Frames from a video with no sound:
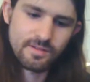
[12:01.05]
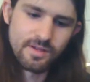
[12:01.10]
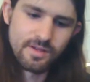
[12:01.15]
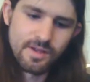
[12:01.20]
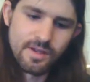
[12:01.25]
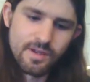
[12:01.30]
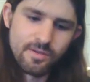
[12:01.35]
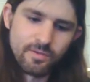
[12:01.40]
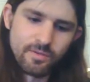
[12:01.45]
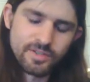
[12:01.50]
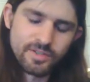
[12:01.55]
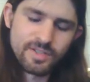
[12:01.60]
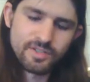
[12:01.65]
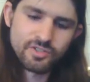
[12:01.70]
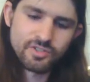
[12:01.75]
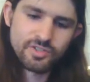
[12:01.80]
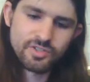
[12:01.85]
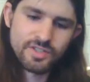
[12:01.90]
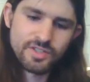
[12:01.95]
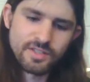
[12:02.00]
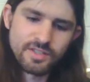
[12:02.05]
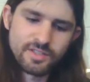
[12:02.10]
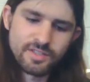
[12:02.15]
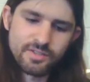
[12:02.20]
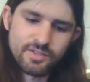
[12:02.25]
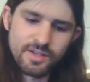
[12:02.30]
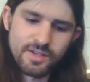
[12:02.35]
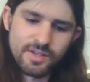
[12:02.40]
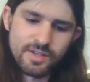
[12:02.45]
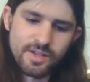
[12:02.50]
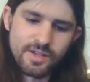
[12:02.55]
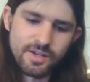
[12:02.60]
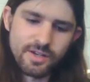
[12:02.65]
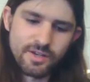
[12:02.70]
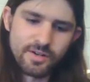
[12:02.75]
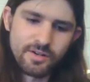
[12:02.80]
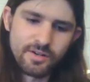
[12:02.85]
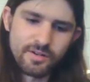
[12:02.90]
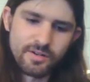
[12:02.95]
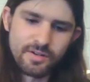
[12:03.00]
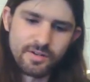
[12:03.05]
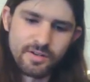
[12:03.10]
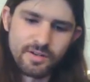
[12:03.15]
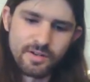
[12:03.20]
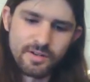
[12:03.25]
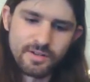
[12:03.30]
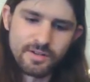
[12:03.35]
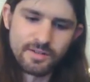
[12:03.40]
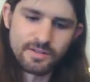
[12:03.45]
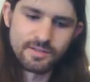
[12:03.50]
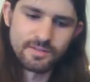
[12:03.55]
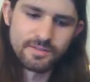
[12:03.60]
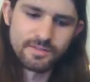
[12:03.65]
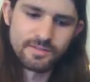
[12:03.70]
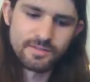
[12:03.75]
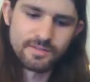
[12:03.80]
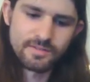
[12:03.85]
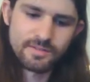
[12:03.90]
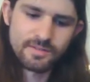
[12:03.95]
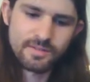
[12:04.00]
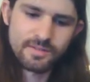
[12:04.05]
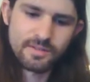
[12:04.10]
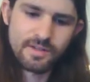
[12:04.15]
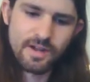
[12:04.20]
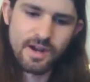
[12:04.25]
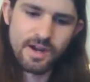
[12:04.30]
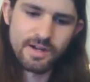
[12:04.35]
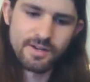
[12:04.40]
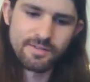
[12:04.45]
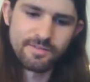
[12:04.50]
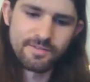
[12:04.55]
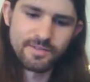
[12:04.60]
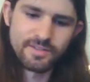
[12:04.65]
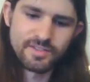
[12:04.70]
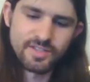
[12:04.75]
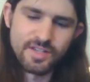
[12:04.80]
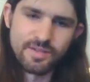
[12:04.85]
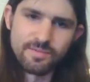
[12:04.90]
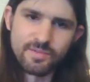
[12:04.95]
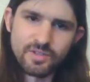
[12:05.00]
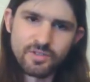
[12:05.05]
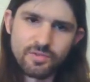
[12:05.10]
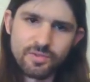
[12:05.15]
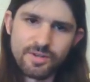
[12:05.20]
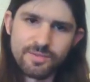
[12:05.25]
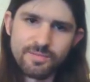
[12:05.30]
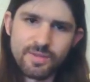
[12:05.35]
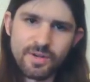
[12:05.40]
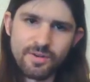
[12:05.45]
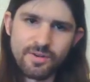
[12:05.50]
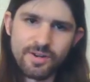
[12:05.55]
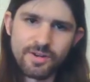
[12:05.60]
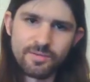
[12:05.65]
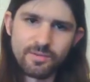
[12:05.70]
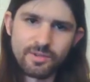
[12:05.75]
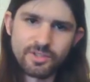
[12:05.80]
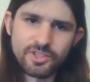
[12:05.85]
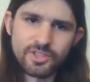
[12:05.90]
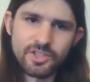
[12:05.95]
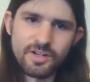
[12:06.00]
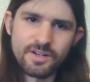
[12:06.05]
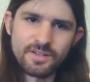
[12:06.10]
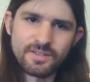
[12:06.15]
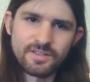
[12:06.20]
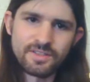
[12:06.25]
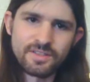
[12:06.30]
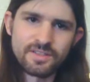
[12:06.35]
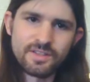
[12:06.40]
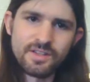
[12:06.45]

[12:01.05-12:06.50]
What's interesting is you can hear kind of this in-between period where Sean is